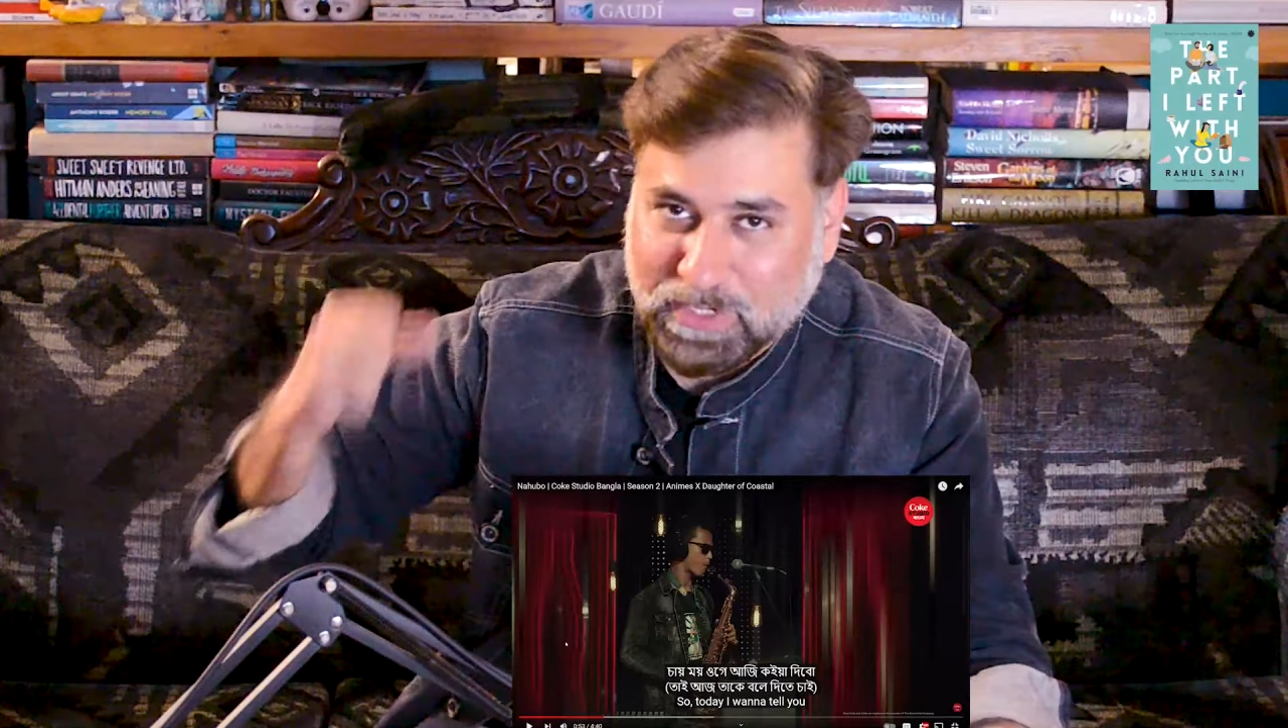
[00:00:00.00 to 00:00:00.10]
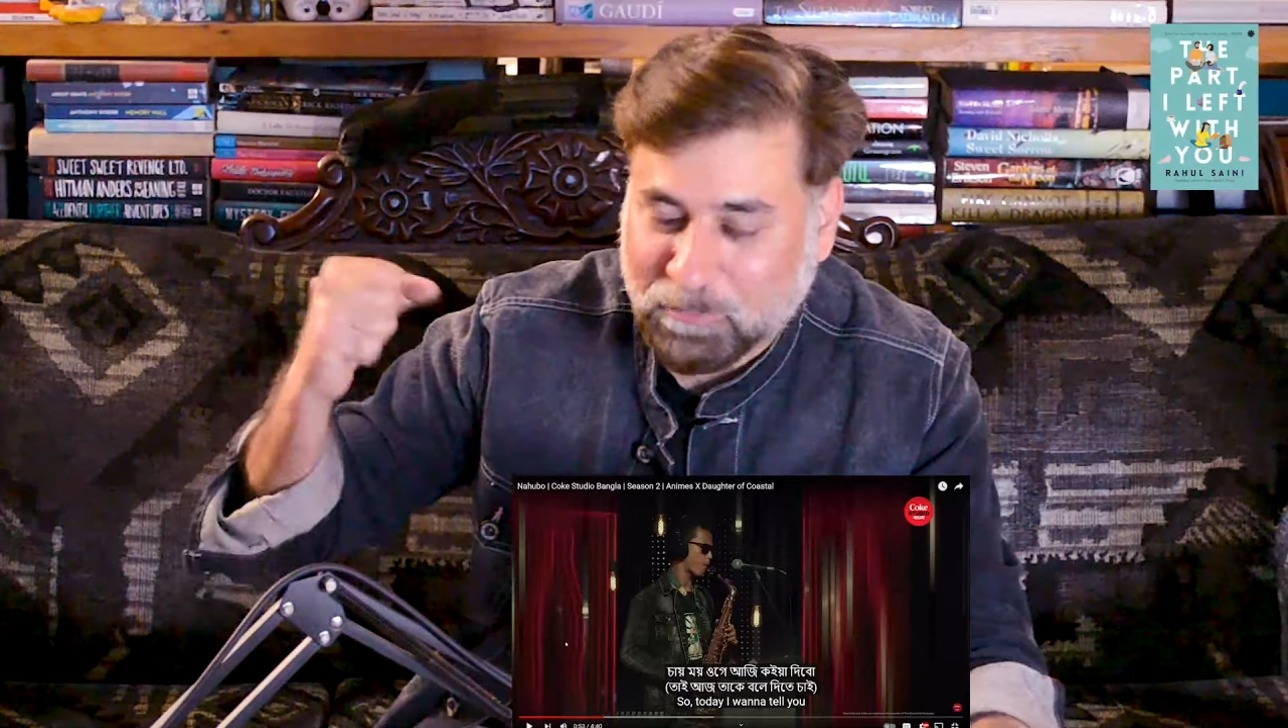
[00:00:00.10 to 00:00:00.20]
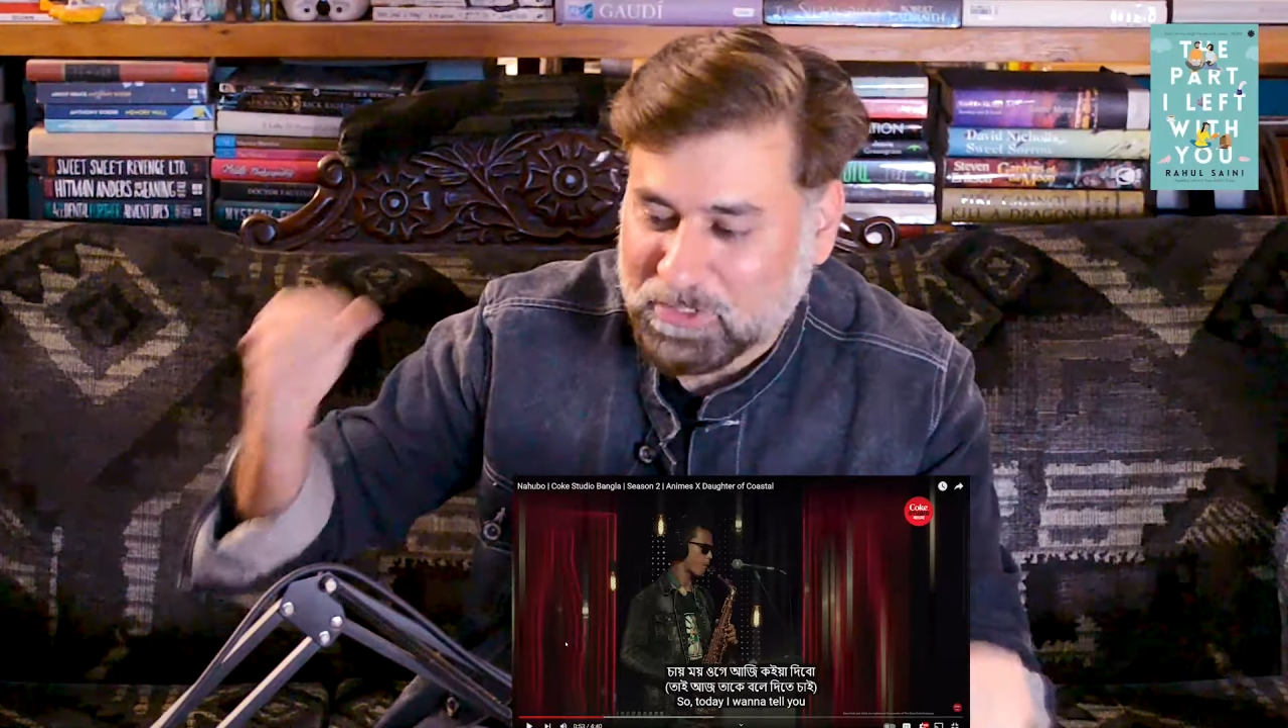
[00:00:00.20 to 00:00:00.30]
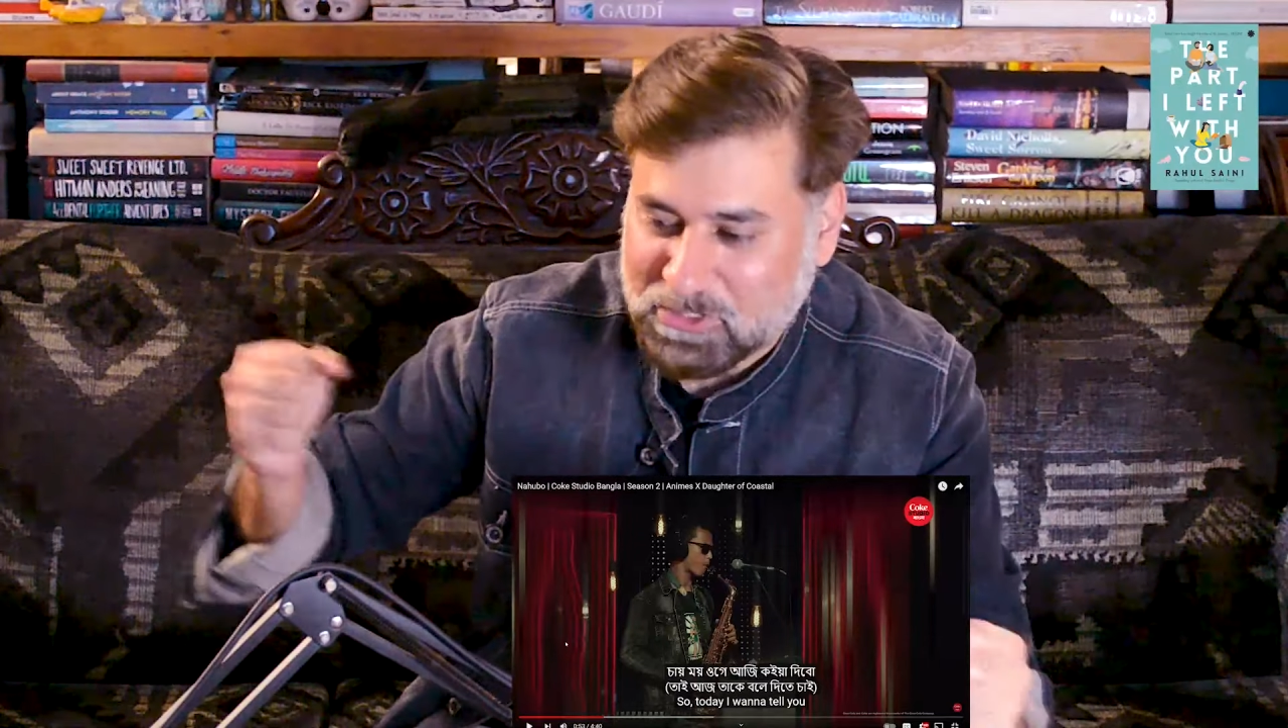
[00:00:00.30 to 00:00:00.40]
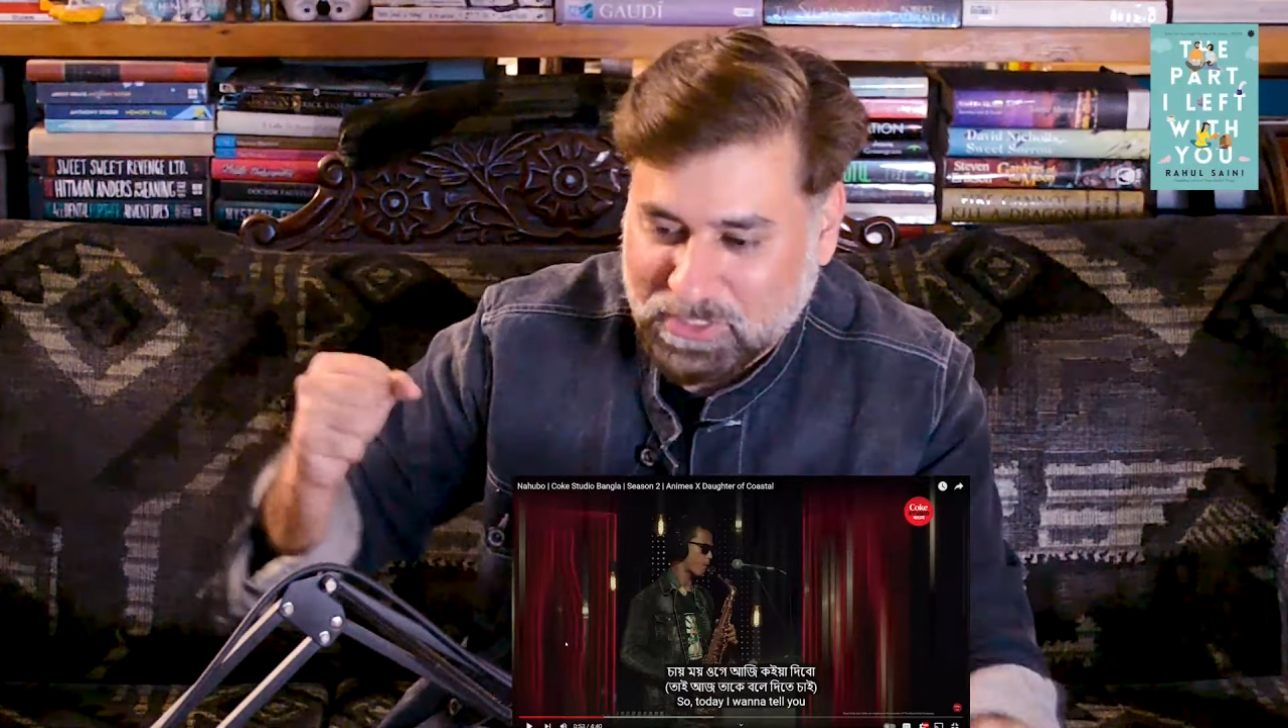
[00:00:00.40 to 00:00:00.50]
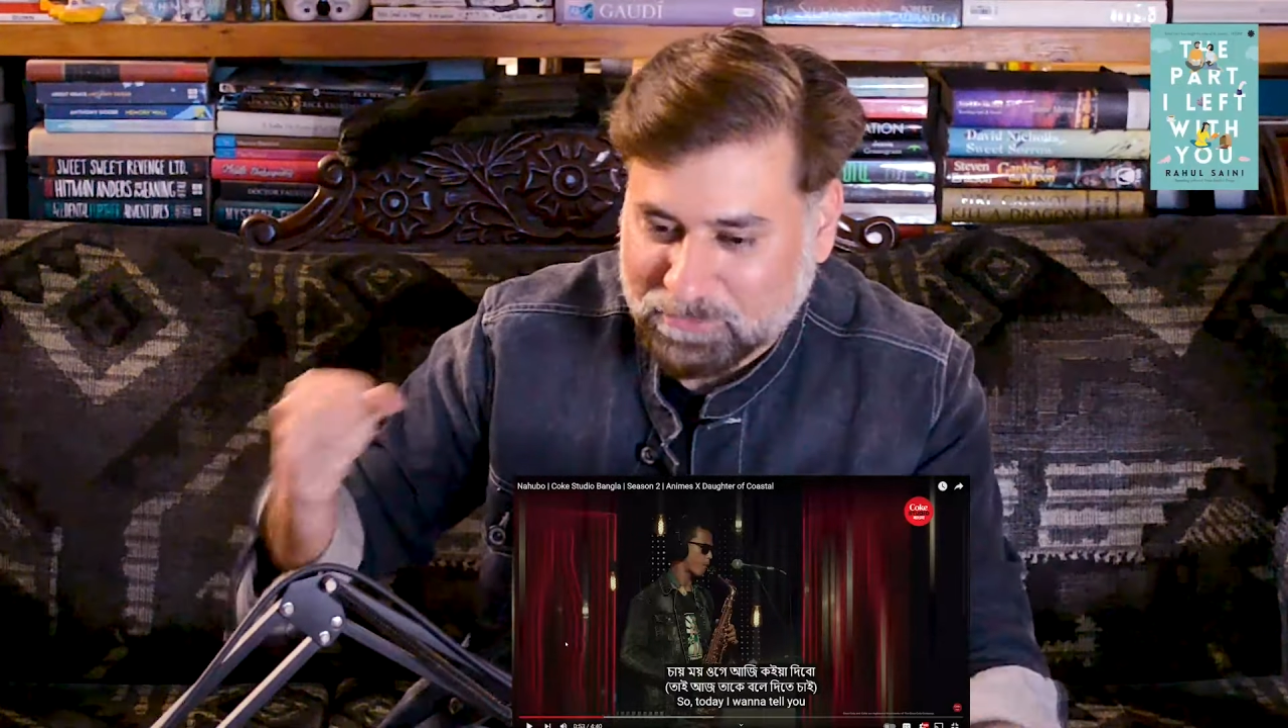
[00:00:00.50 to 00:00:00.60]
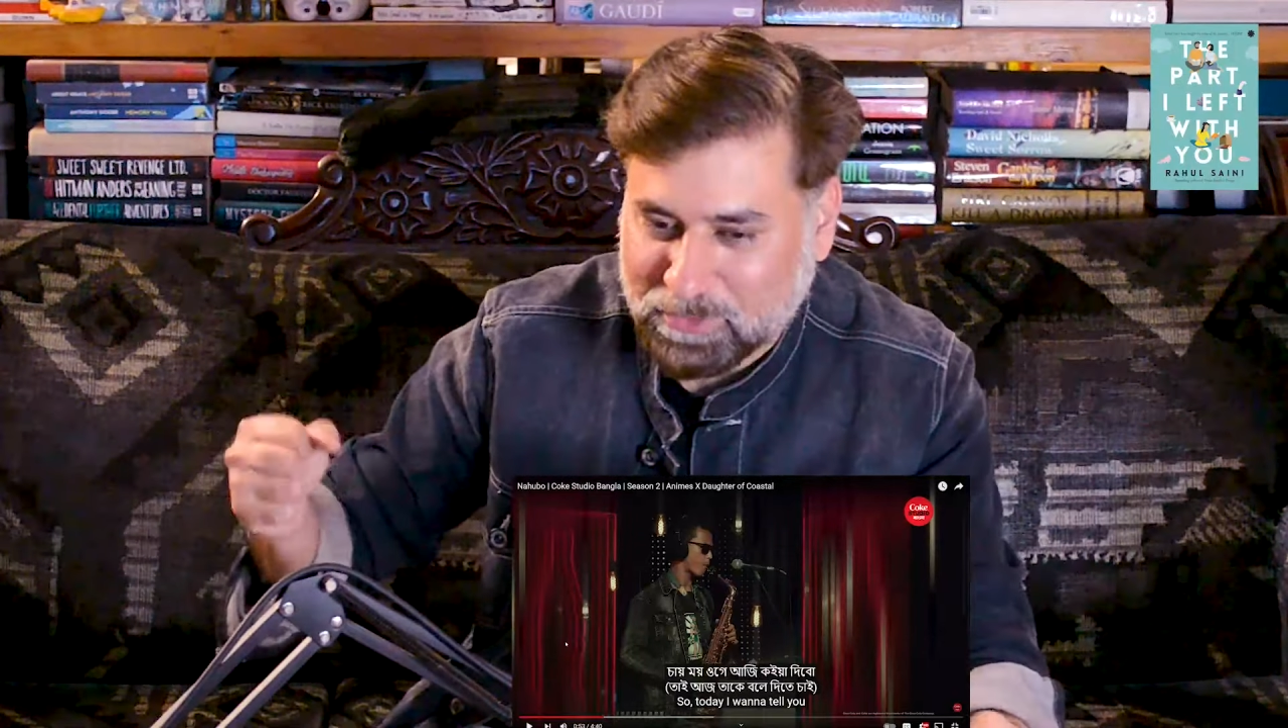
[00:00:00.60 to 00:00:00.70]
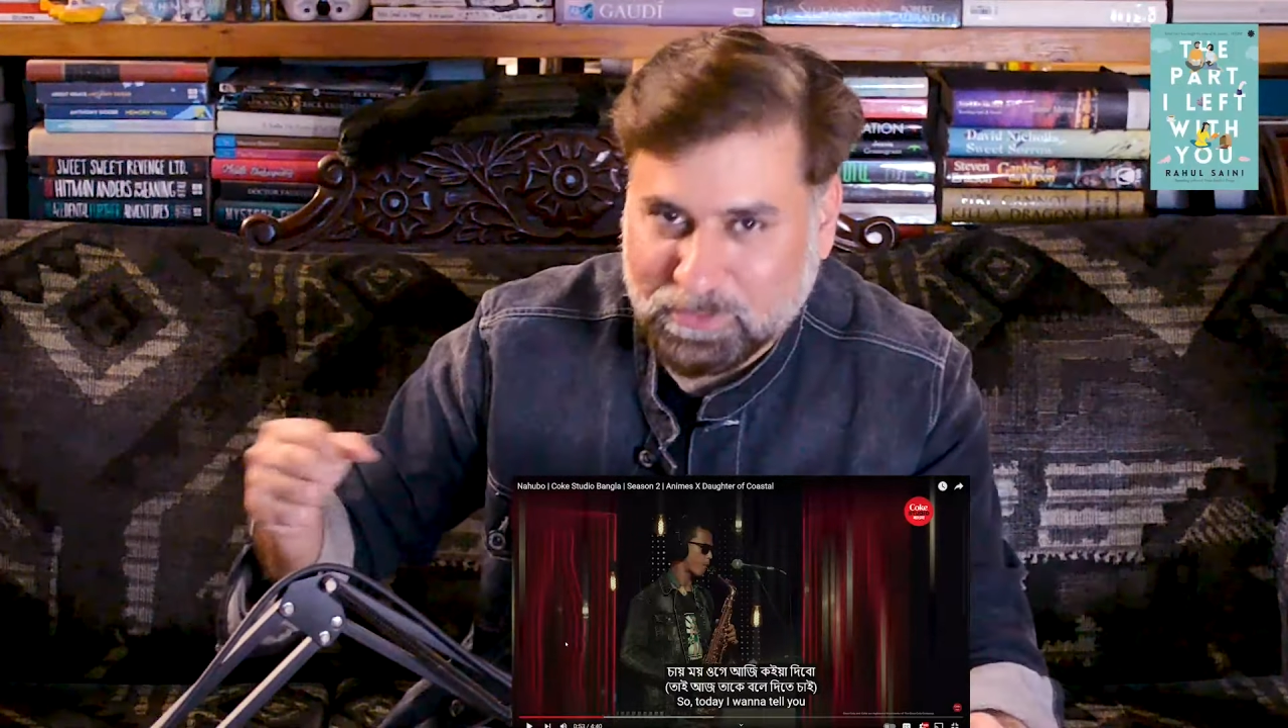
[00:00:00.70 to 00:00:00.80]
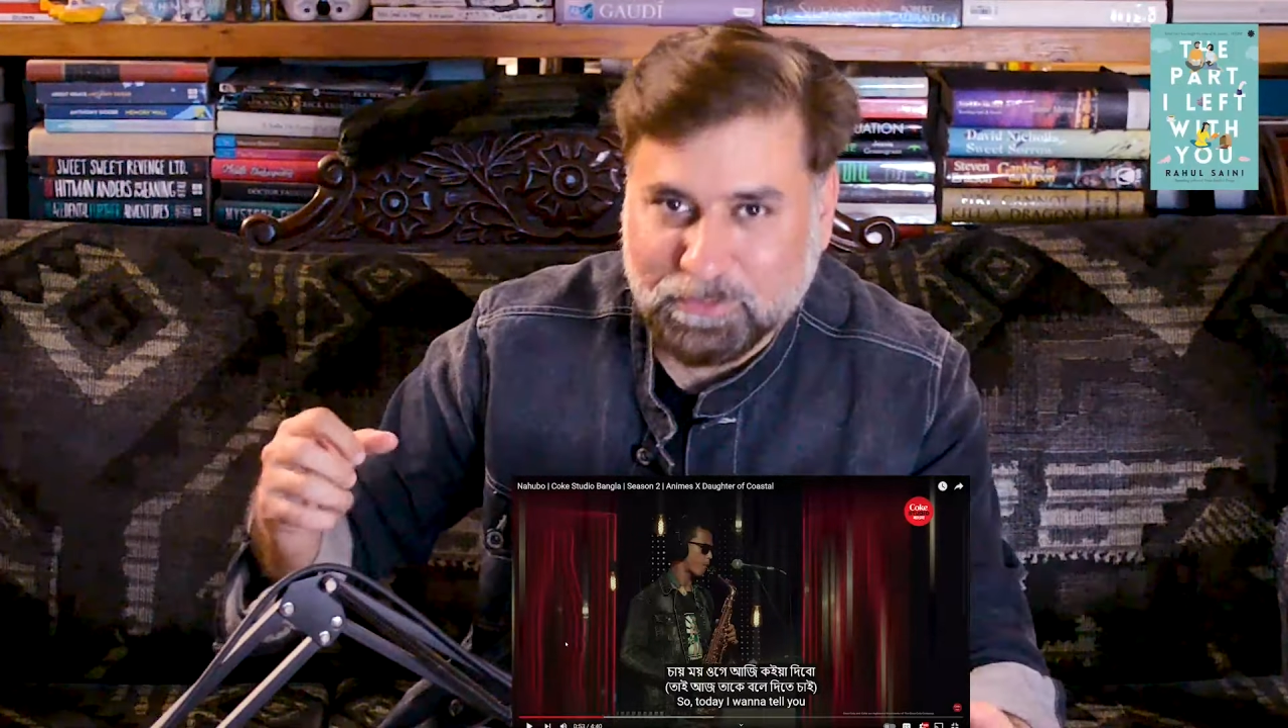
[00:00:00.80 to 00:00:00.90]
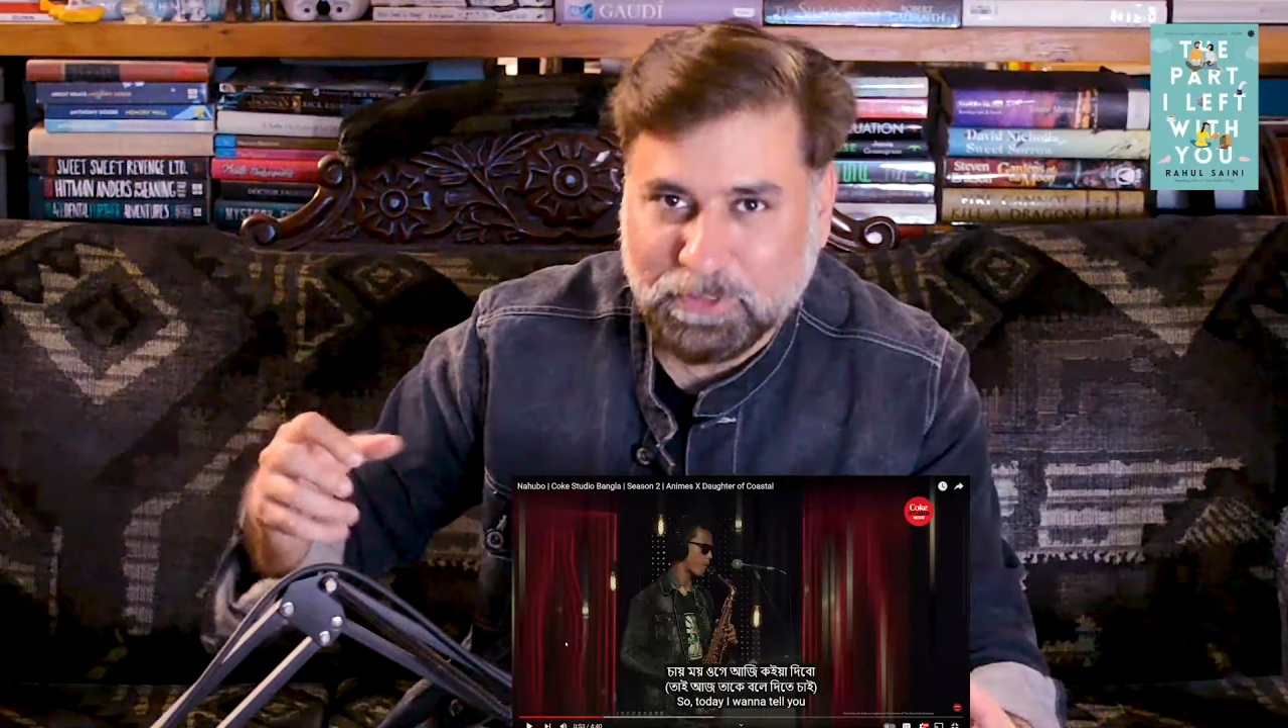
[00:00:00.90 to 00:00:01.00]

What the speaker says: in which they were